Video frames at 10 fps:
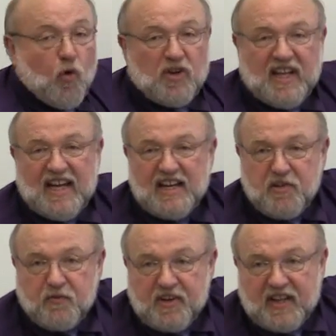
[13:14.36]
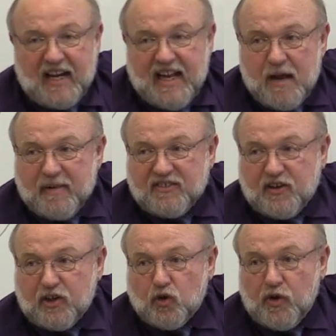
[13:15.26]
14 different dynamics
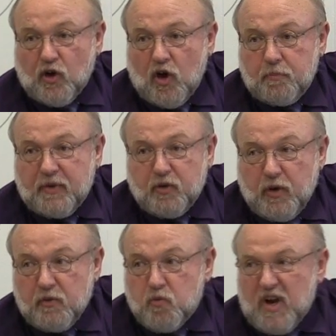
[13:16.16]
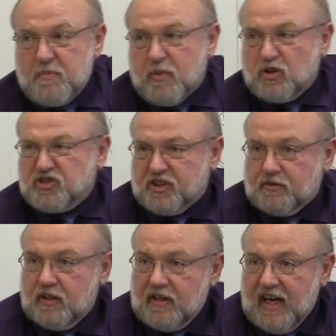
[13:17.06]
that are going on between one
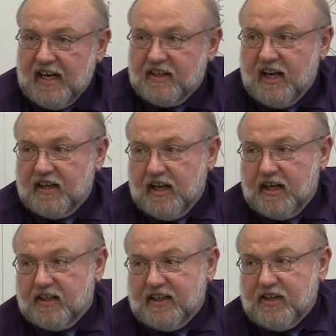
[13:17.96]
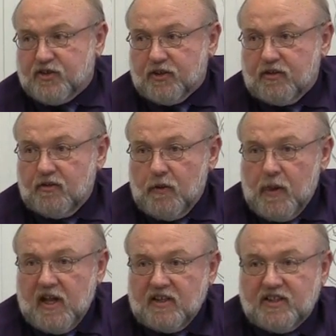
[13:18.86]
person and a teacher.
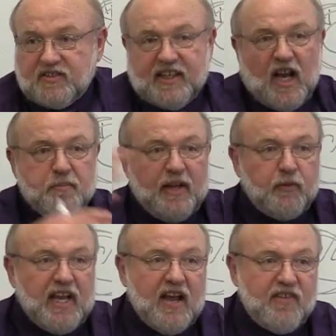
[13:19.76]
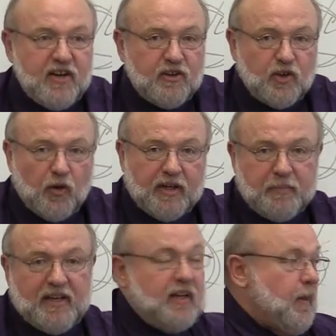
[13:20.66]
Just think how many we have here going.
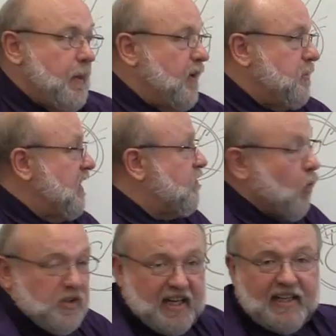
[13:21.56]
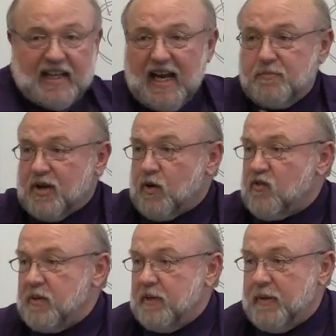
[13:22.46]
It'll be 14 times
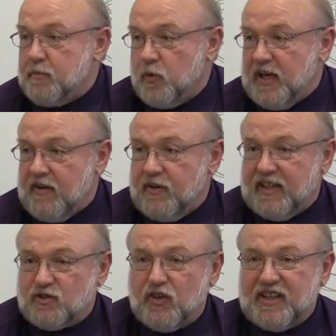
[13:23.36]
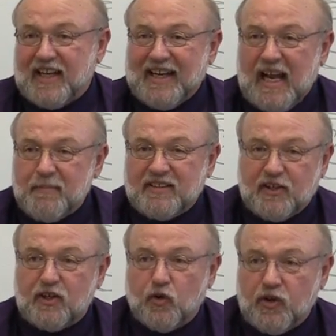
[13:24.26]
however many people we have here. That's all the dynamics
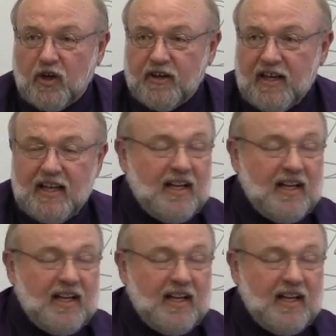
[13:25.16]
that are going on.